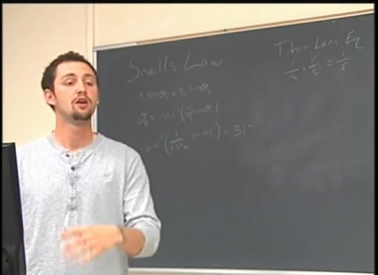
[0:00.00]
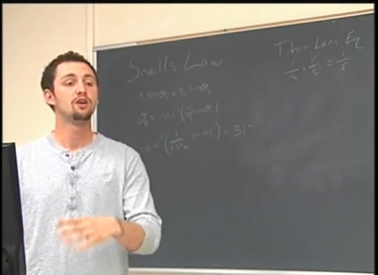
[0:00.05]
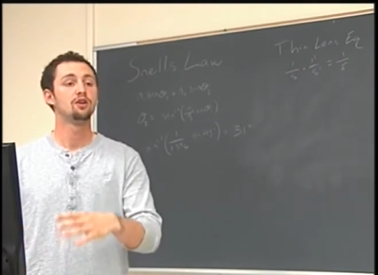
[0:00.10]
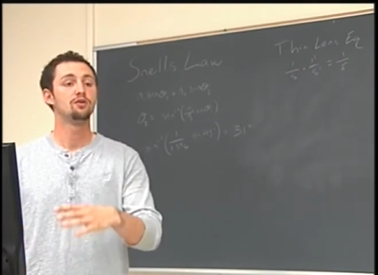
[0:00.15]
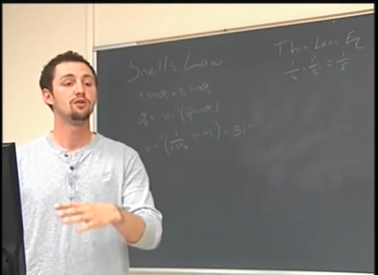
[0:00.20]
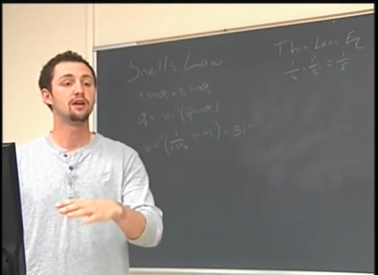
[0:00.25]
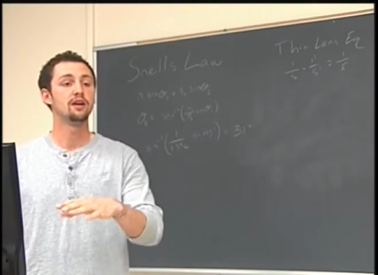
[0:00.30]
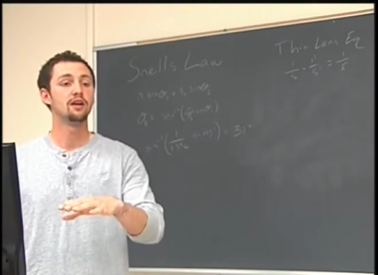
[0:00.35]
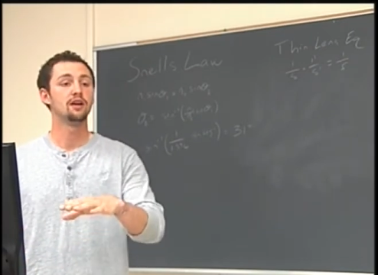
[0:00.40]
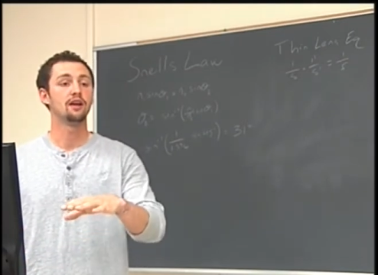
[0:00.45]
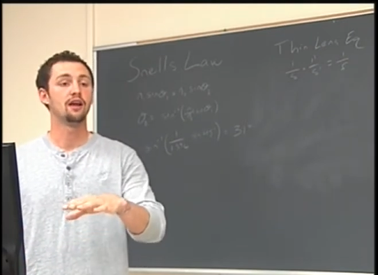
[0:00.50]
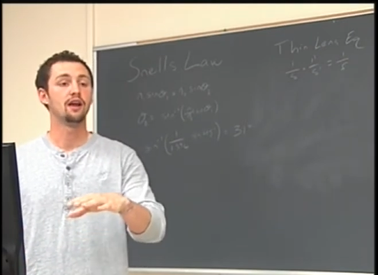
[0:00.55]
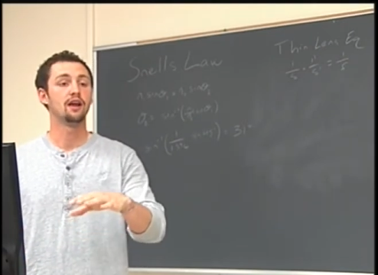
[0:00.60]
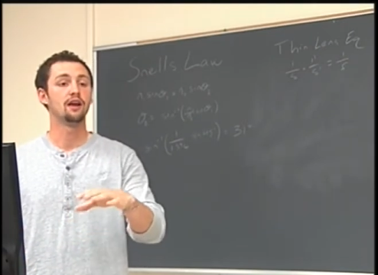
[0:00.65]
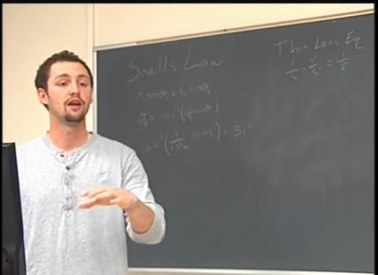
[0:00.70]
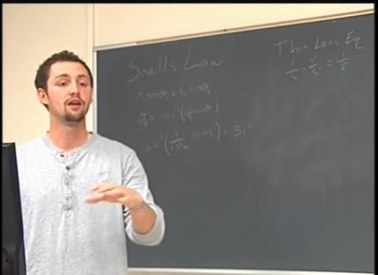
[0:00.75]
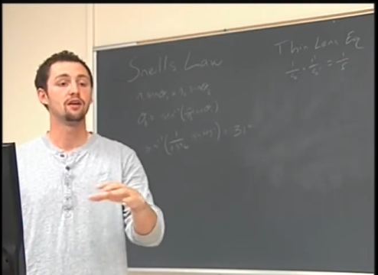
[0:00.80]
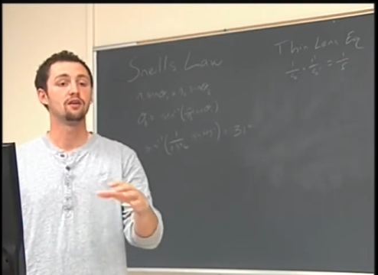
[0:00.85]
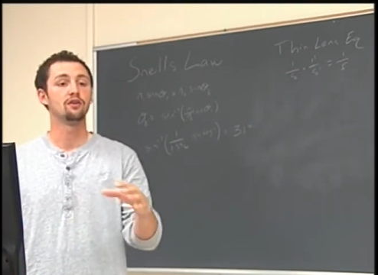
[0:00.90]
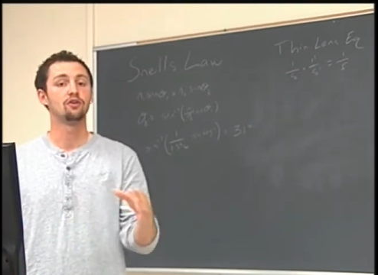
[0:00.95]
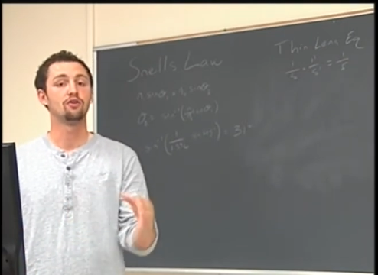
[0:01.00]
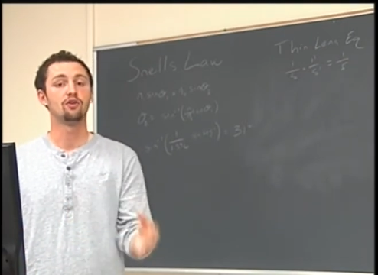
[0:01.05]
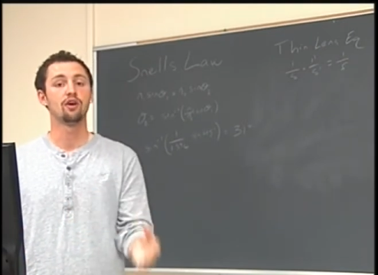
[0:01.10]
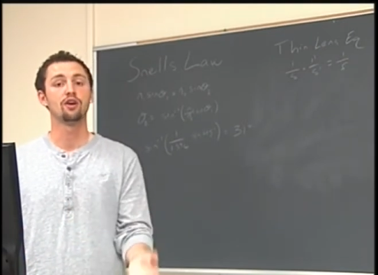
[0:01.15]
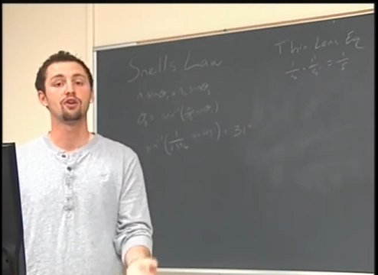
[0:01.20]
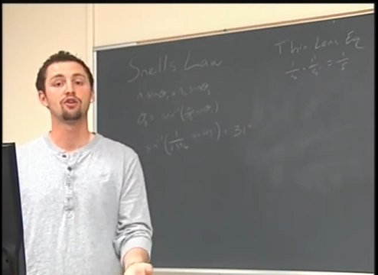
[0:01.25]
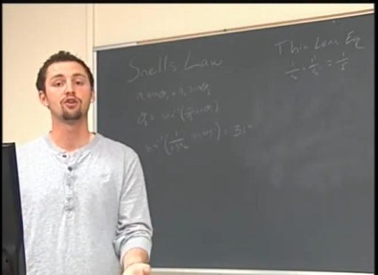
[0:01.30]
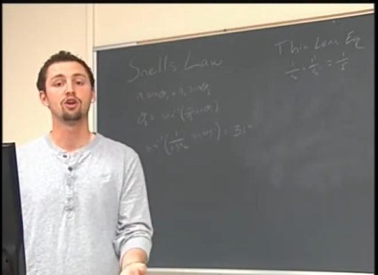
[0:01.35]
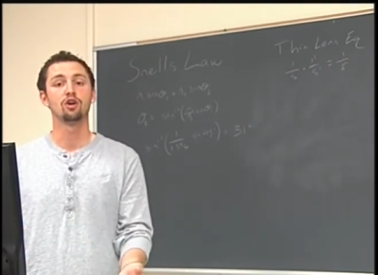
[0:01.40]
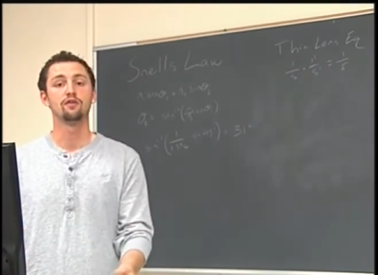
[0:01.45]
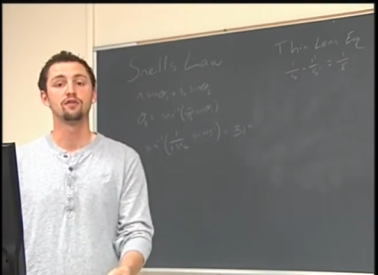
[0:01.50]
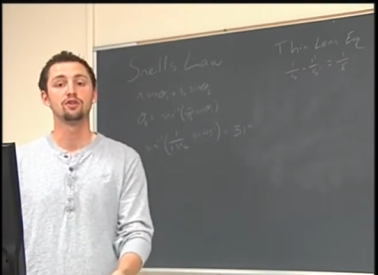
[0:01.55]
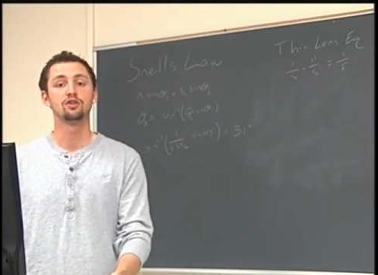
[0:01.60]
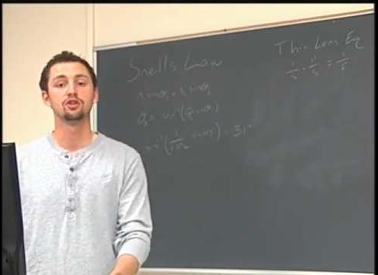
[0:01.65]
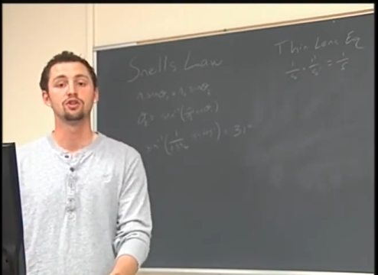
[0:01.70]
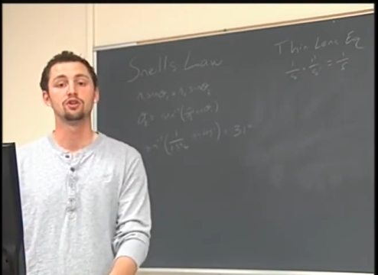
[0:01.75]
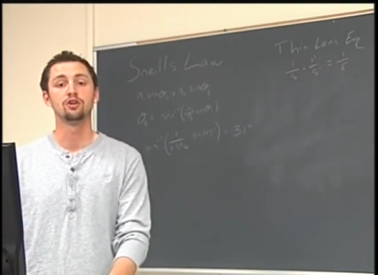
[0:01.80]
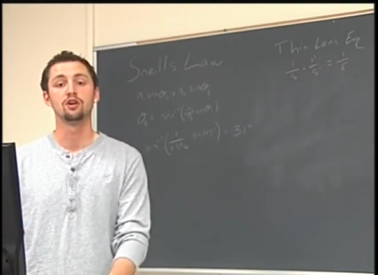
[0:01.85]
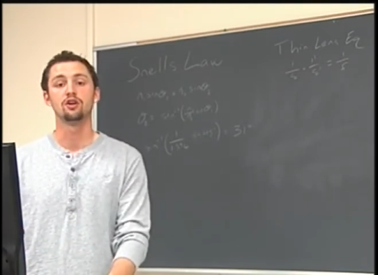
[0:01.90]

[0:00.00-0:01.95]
you get a greater curvature,